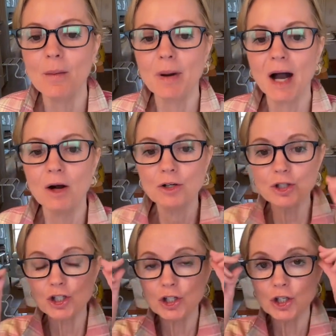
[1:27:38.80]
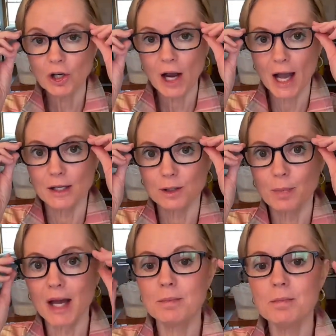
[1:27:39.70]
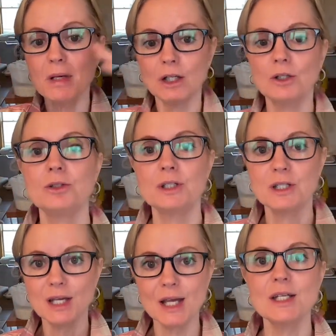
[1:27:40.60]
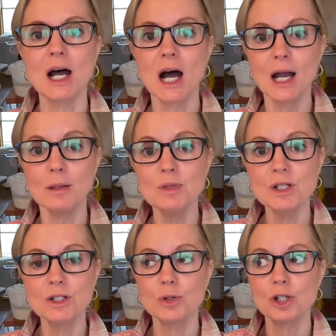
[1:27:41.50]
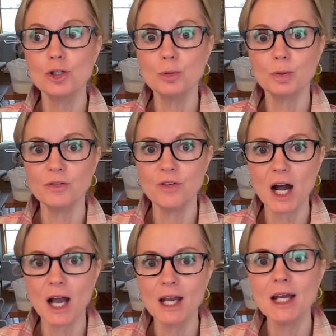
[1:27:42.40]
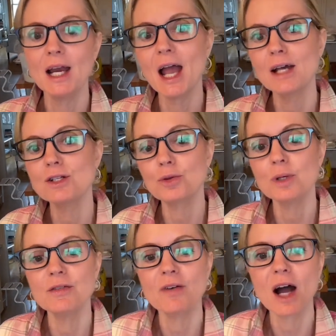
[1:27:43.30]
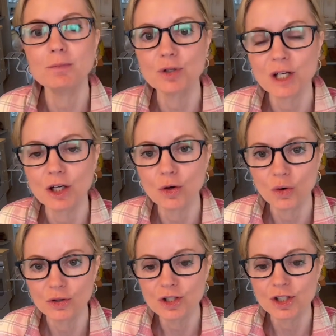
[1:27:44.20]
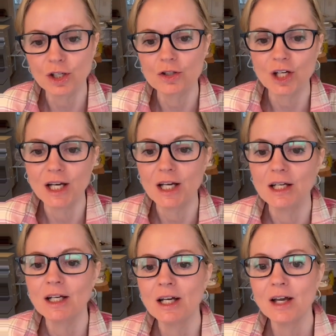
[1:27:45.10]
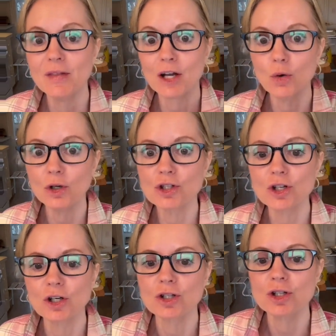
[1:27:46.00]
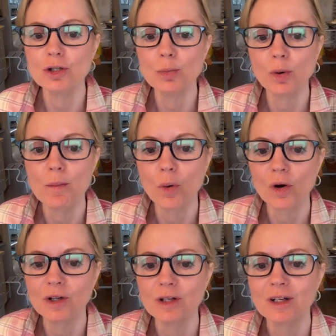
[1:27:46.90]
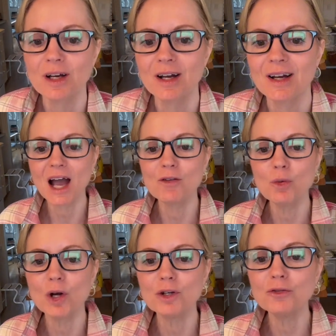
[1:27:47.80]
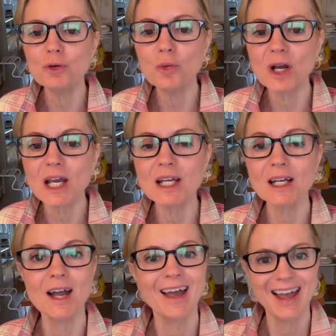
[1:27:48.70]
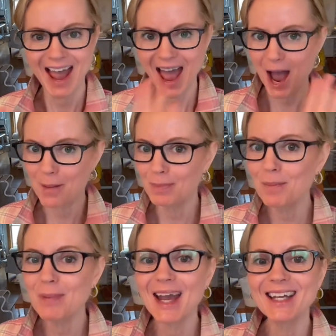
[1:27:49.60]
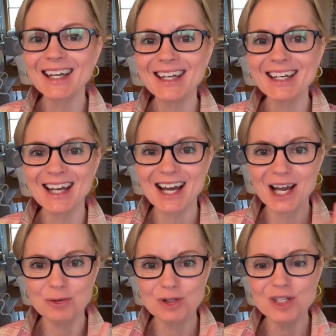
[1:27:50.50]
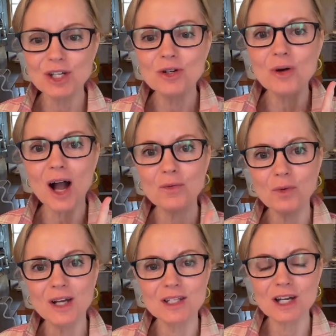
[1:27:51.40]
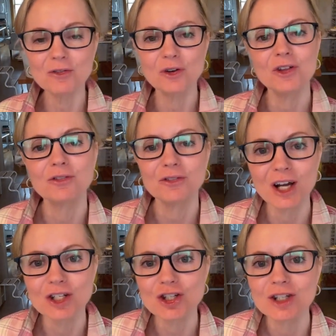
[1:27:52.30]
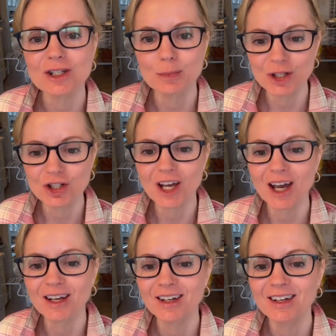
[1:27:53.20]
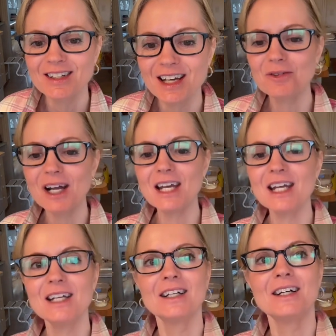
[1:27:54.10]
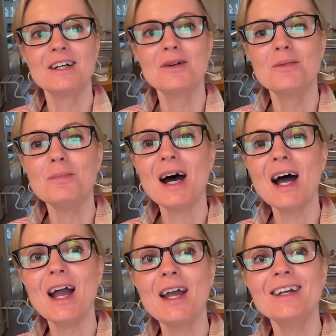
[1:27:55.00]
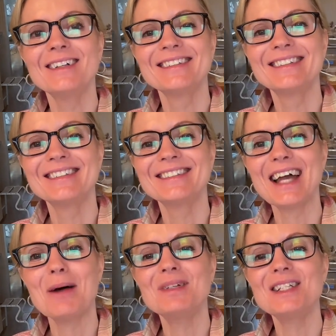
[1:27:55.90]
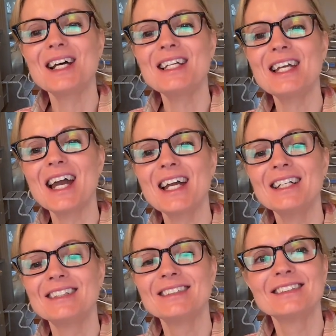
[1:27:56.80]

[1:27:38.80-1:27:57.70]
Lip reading: Powdered sugar has been milled 10 times, so it's super fine, and it has 3 to 5% cornstarch in it. And that cornstarch is super important. Have a wonderful week. Happy baking, and I will see you on Wednesday for the French sponge cake. Alrighty, bye. Happy Sunday.